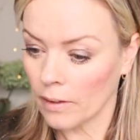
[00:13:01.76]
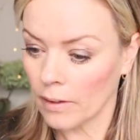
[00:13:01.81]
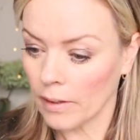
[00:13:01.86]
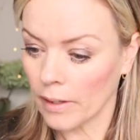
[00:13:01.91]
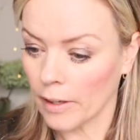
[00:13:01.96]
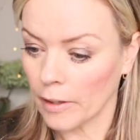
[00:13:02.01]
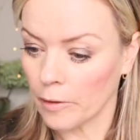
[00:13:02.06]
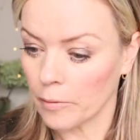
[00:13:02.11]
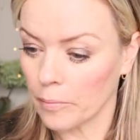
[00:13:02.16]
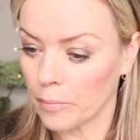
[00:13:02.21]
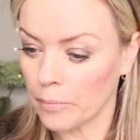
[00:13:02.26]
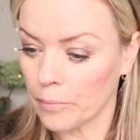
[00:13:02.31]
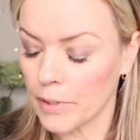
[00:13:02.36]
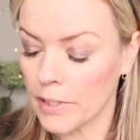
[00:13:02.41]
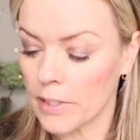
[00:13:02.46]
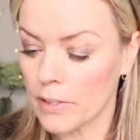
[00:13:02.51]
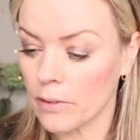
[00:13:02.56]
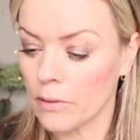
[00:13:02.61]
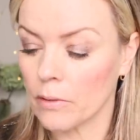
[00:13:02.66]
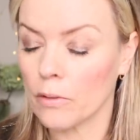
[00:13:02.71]
Yeah,
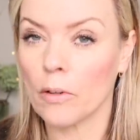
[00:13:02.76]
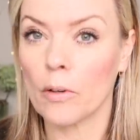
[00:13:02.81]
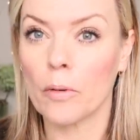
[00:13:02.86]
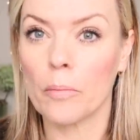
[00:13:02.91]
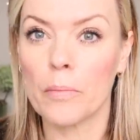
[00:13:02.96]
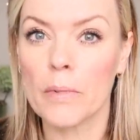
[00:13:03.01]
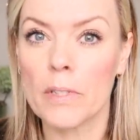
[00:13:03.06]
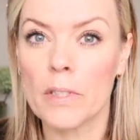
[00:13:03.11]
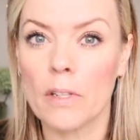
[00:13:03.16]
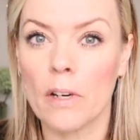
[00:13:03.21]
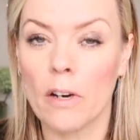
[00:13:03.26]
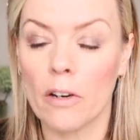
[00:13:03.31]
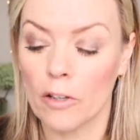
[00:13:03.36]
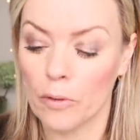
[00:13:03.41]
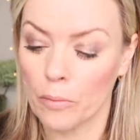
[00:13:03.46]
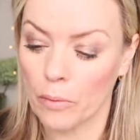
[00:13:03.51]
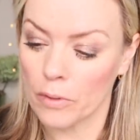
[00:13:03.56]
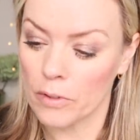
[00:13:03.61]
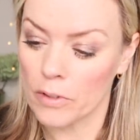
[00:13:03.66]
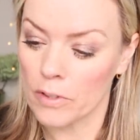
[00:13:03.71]
bristle
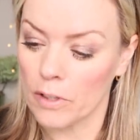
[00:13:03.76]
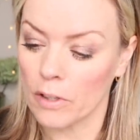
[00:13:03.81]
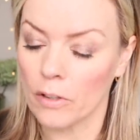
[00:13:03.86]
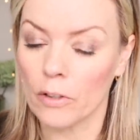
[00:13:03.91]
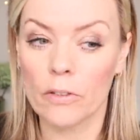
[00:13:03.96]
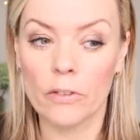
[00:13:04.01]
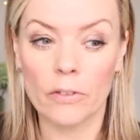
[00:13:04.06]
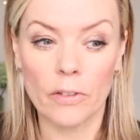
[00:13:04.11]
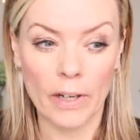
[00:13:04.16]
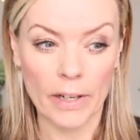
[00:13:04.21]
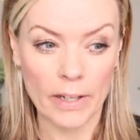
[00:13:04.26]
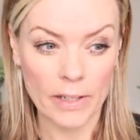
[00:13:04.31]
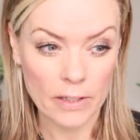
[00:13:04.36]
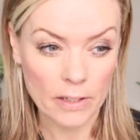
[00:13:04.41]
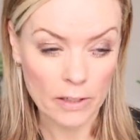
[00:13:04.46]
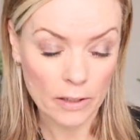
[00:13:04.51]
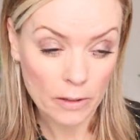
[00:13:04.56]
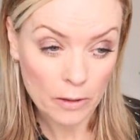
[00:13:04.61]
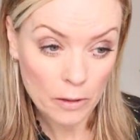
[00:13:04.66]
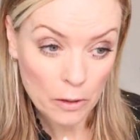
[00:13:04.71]
mascara wands are
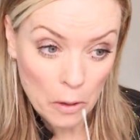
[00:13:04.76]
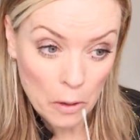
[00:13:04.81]
great.